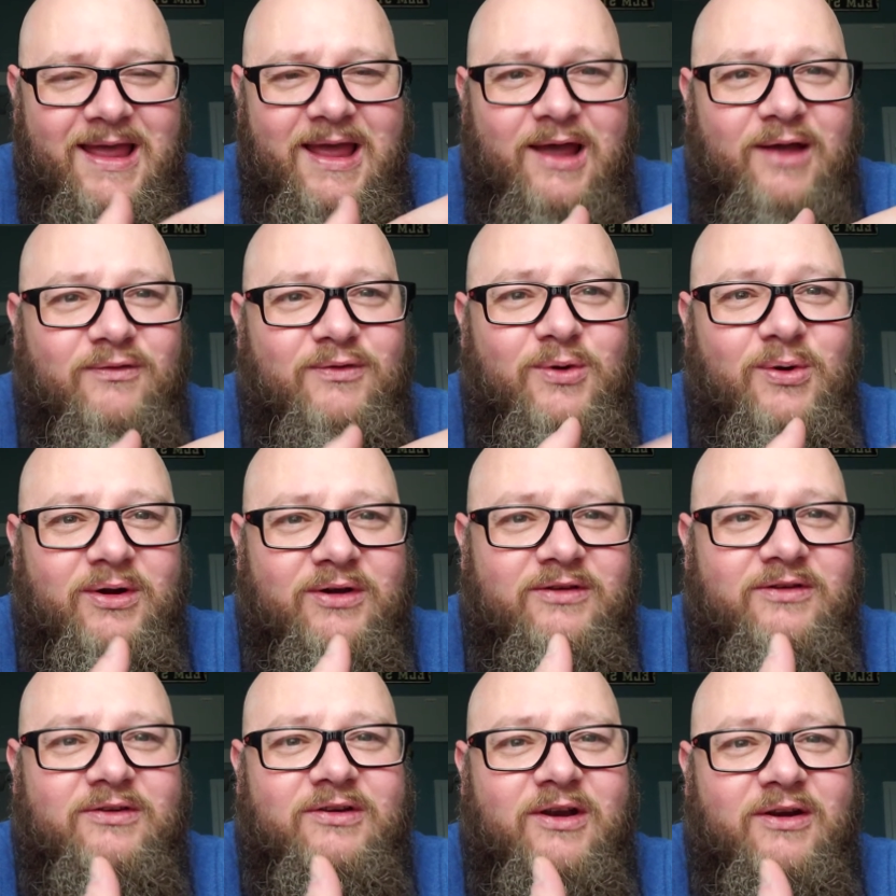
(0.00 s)
of
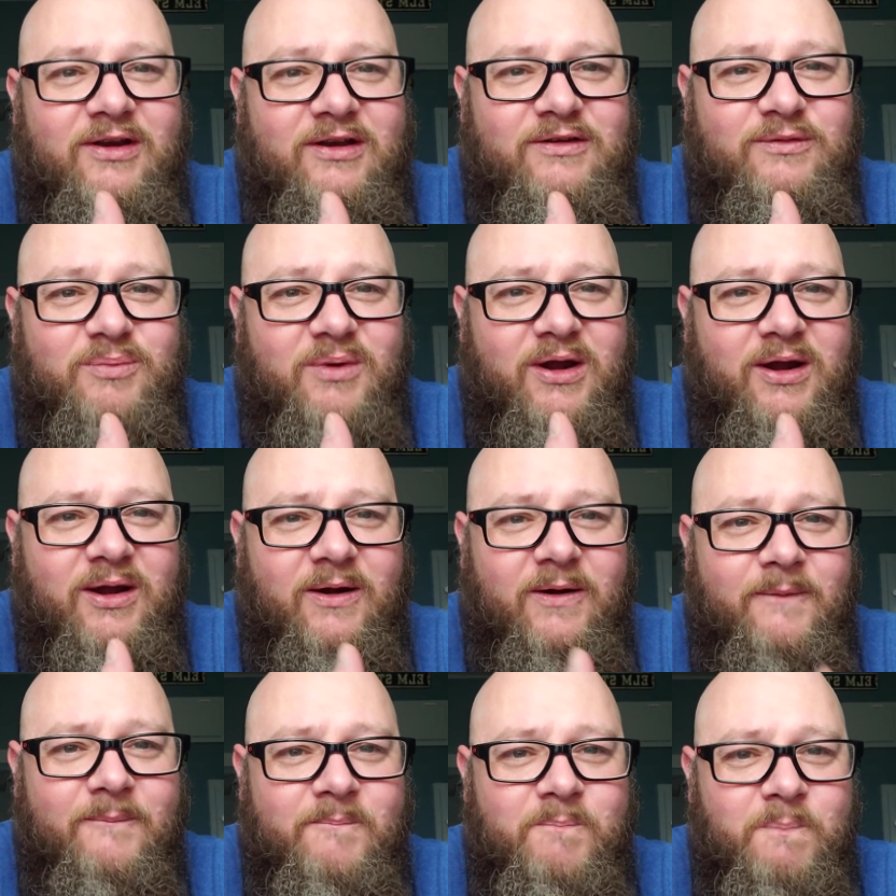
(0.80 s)
course, Jerry
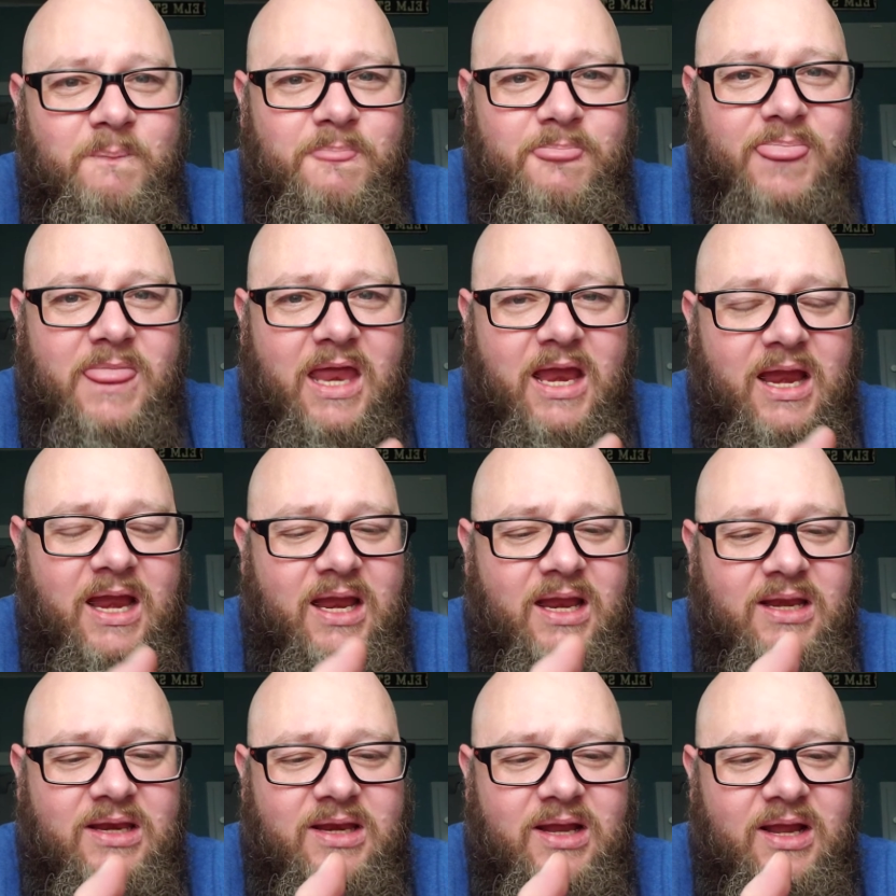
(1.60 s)
Springer
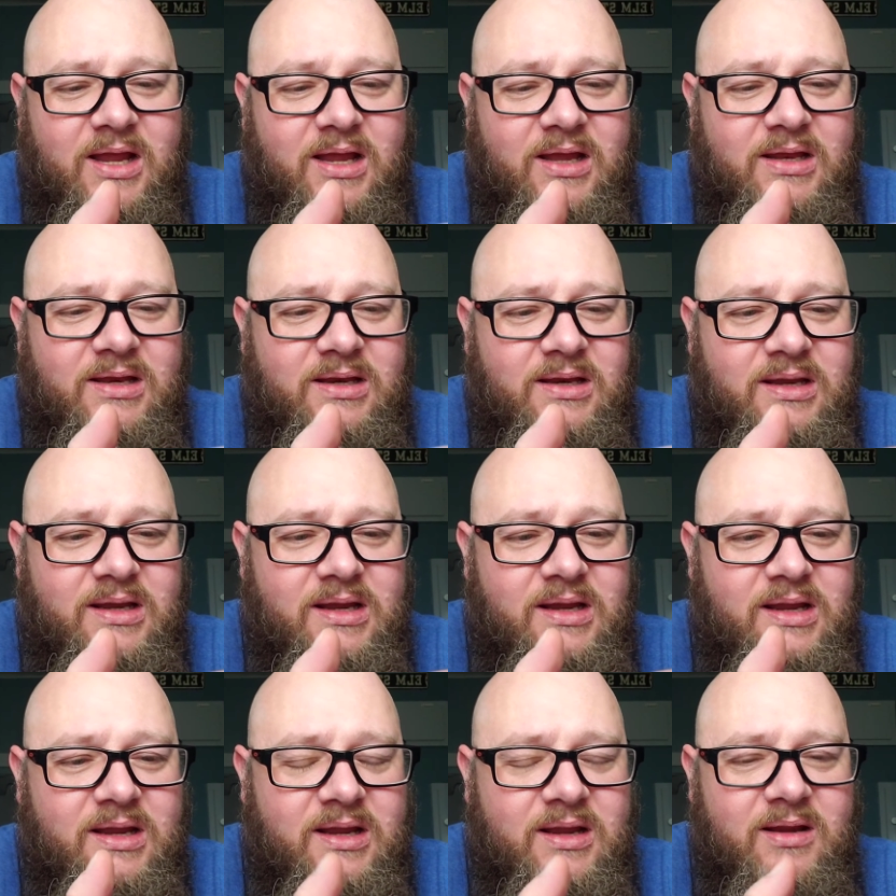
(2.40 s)
and
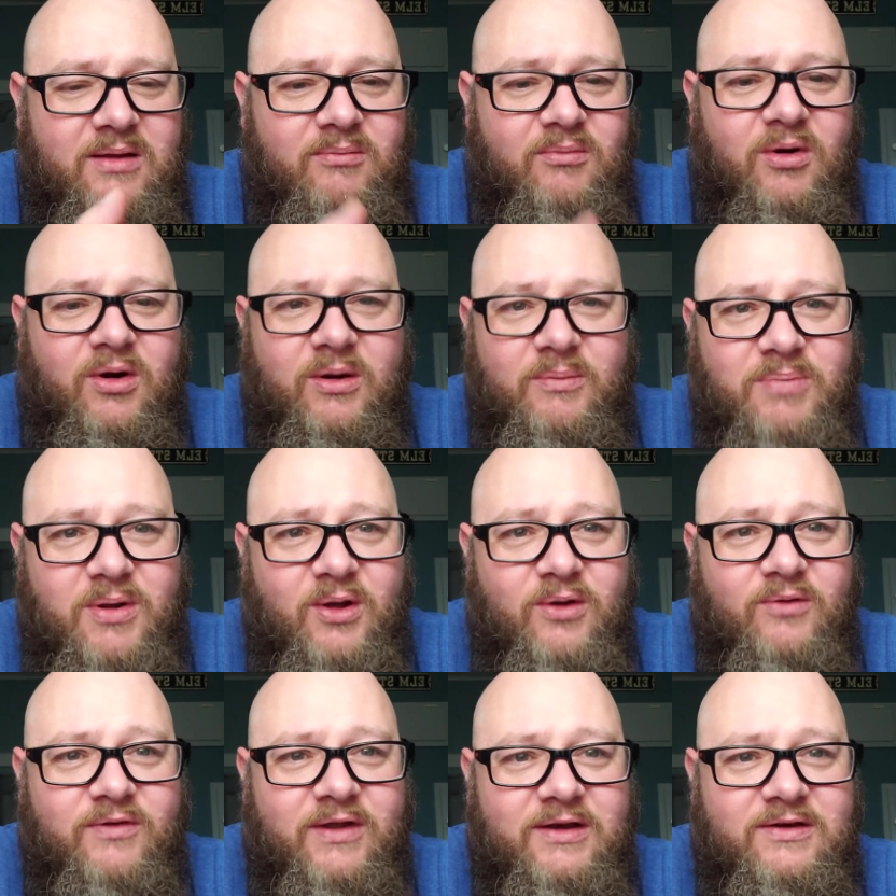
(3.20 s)
Maury
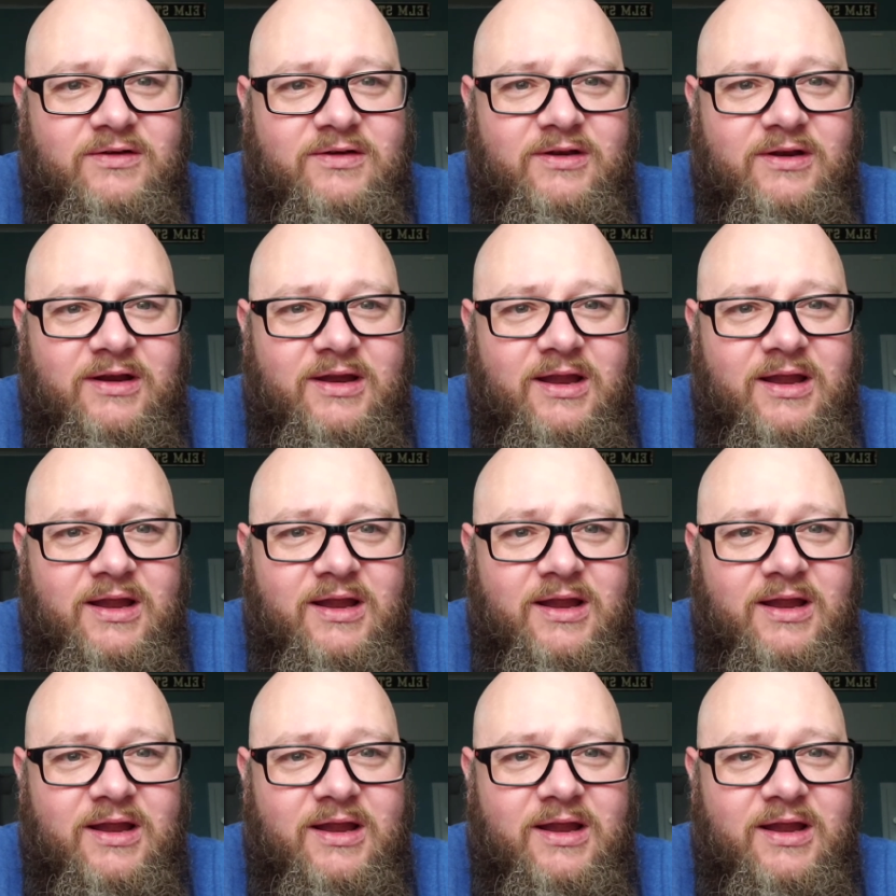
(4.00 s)
Povich.